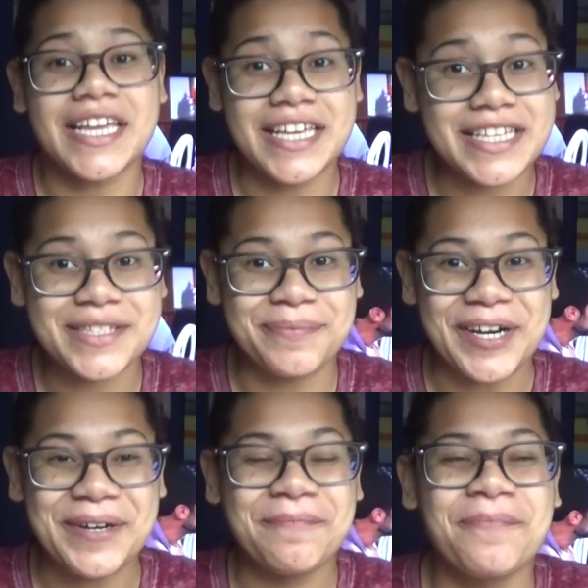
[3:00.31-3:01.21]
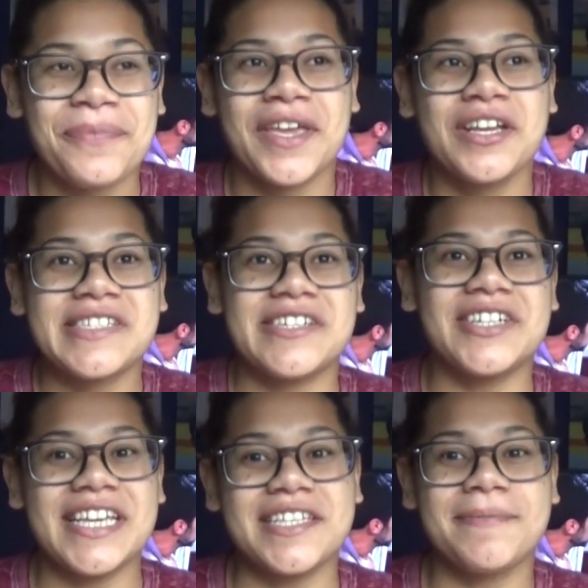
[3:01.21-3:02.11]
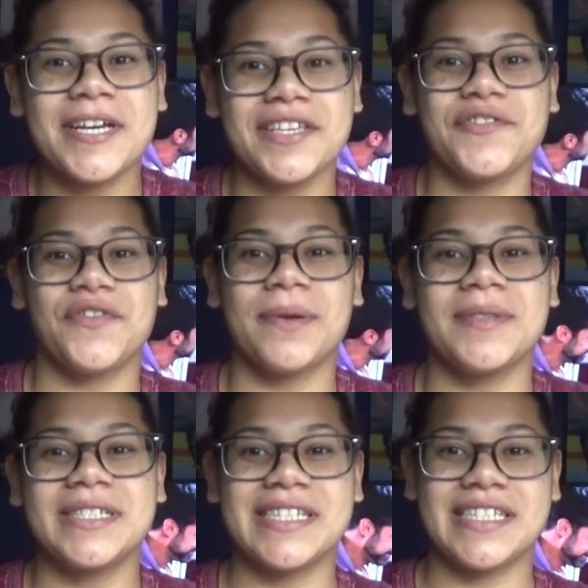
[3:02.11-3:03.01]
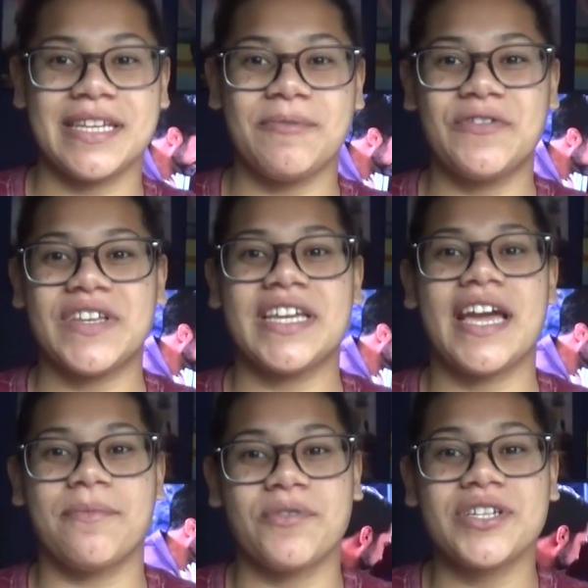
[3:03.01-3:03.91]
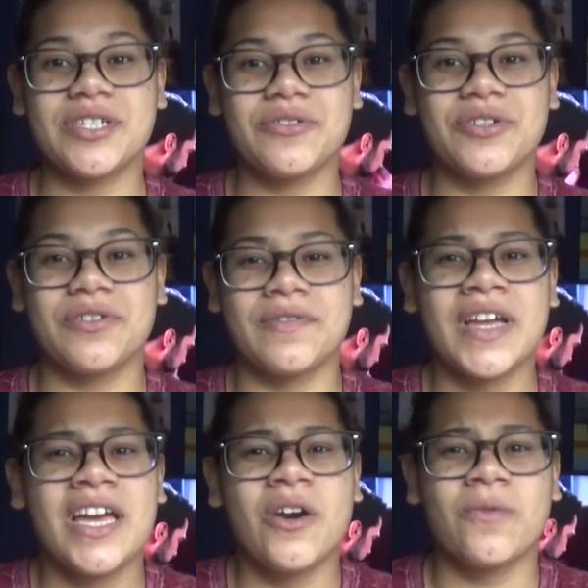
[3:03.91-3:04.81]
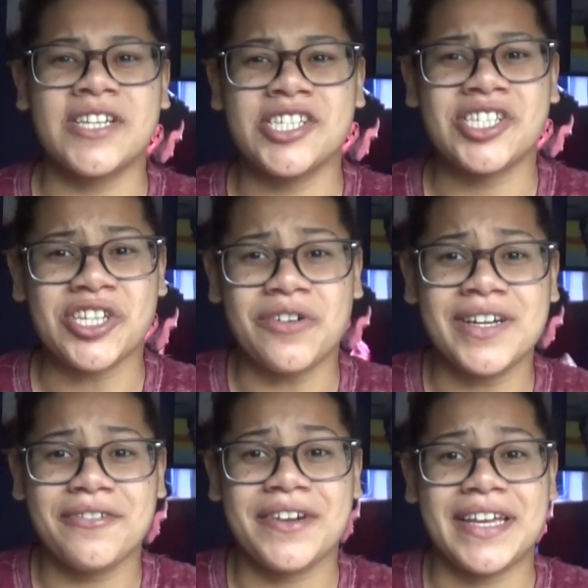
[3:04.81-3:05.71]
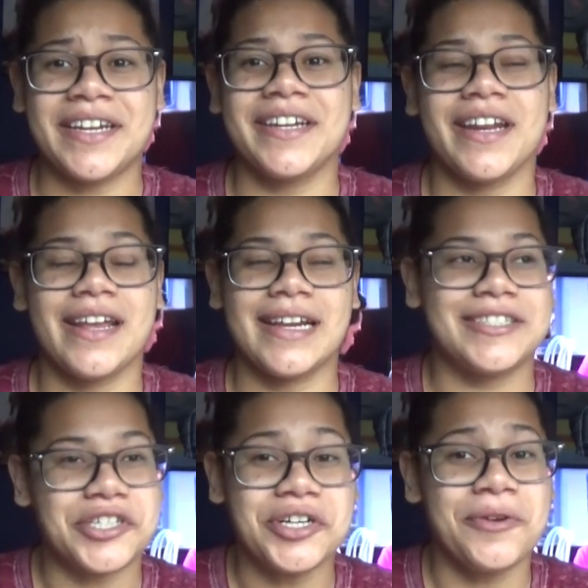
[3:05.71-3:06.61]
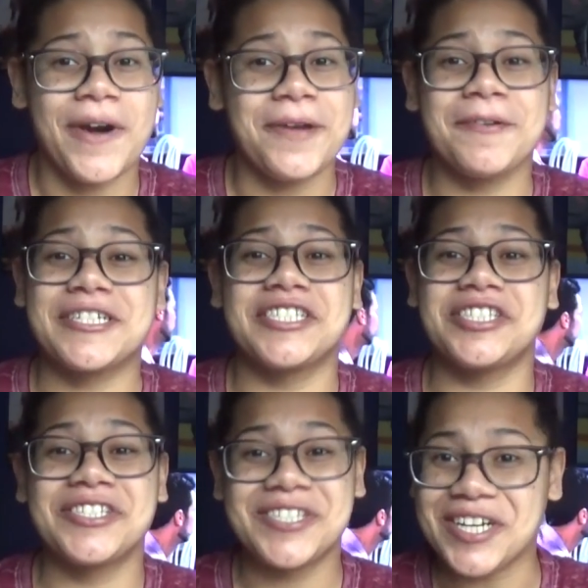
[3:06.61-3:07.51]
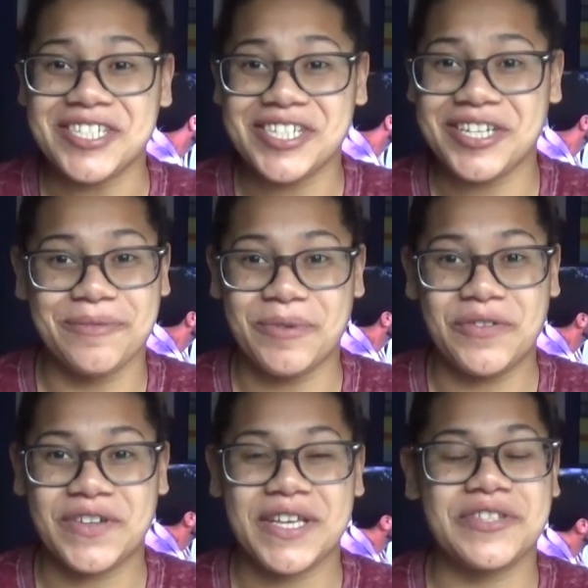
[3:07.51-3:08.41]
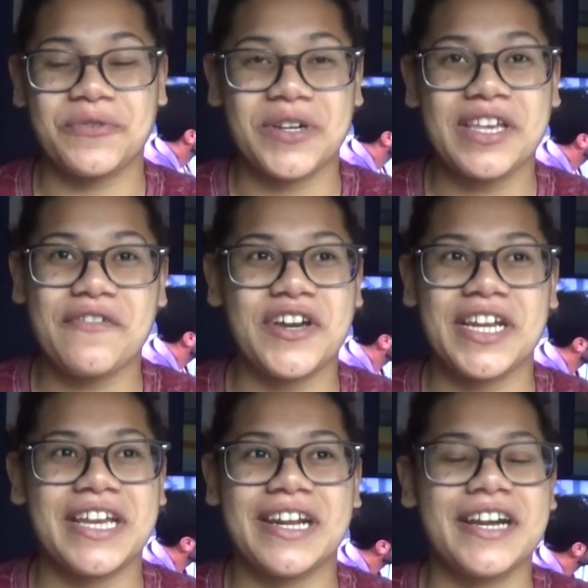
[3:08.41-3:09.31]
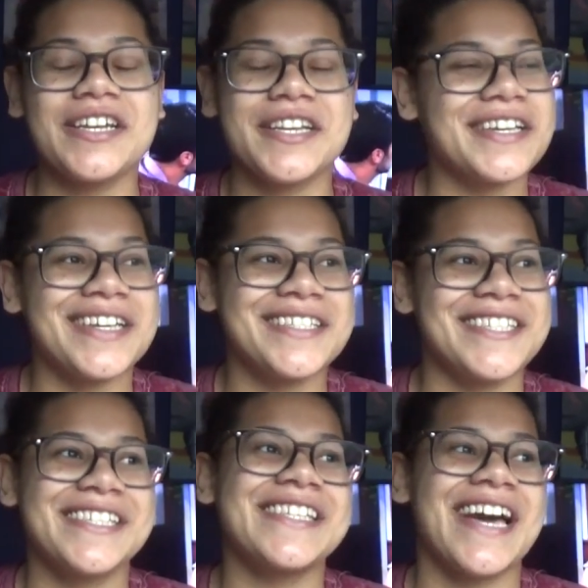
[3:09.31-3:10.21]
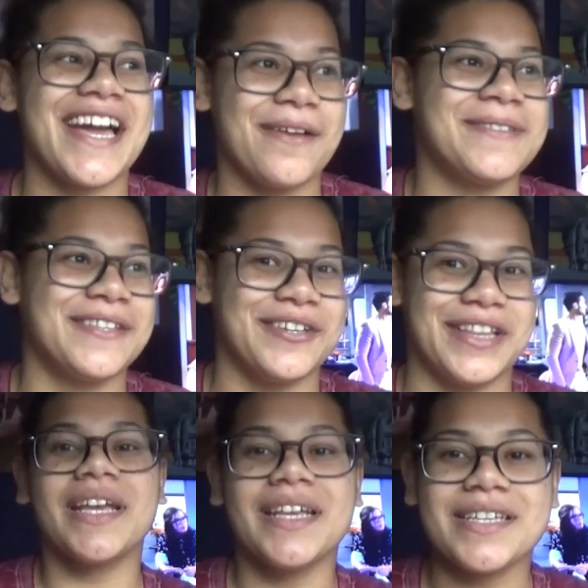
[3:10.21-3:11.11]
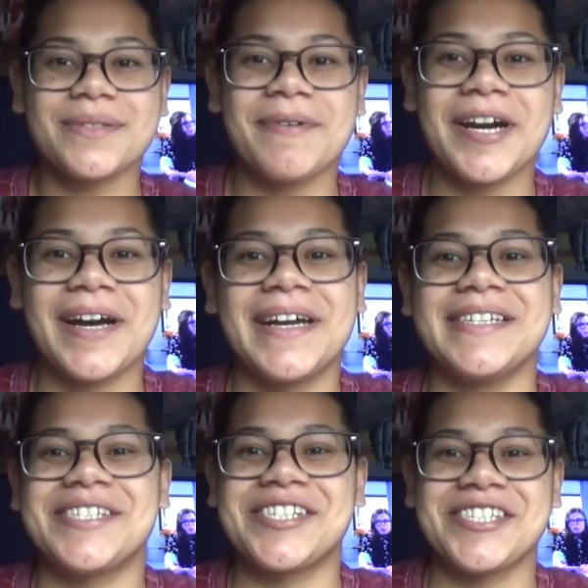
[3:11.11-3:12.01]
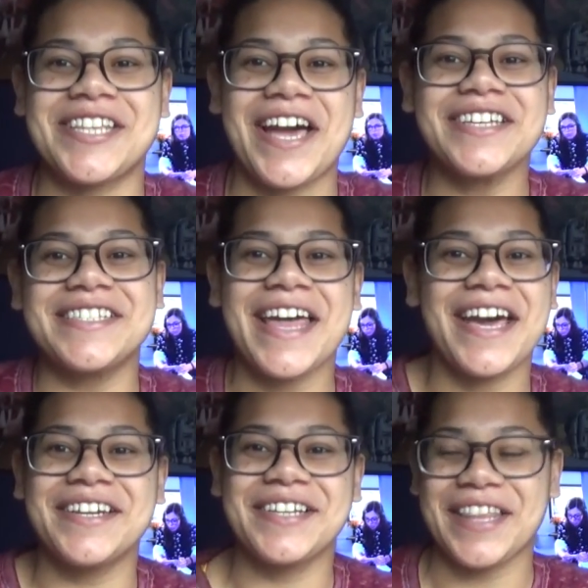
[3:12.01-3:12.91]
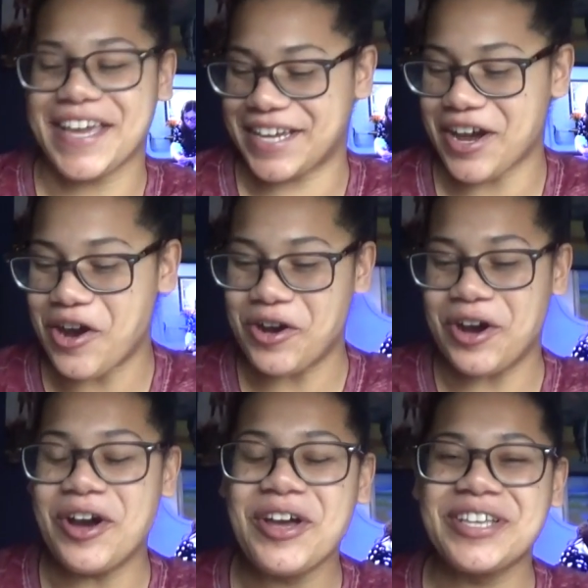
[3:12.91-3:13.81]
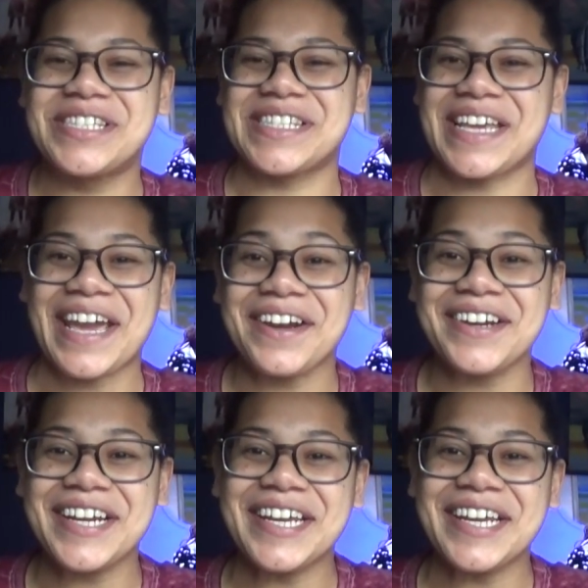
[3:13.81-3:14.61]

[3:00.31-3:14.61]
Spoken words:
Yzma. So Yzma is from the Disney movie Emperor's New Groove, which is so underrated, and I don't know why, because it's such a good movie. It's really funny, and I absolutely, Yzma just has that like scary